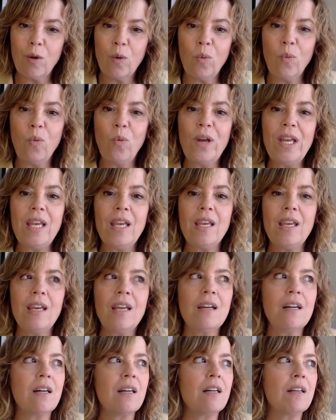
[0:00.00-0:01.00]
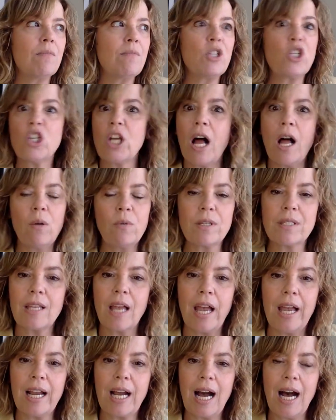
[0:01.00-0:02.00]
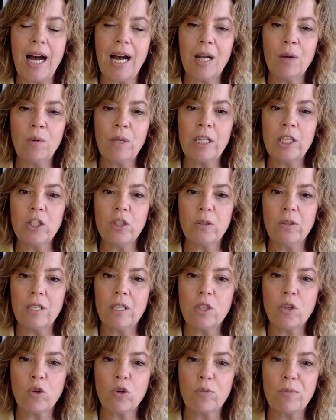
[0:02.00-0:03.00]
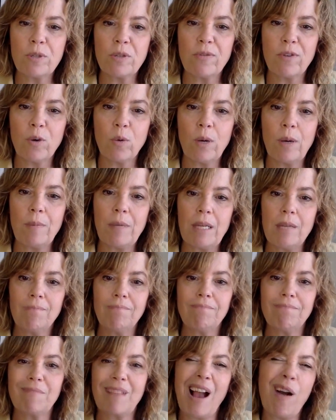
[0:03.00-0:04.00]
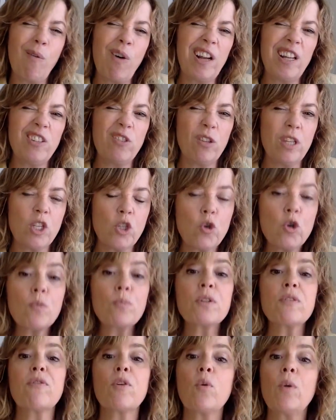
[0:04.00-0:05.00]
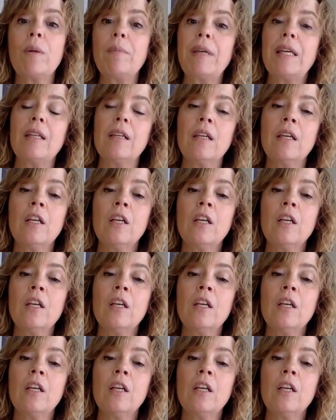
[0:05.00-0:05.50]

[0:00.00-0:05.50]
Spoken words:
Michelle was like, I want to do these groups for women. I want to do these groups for women.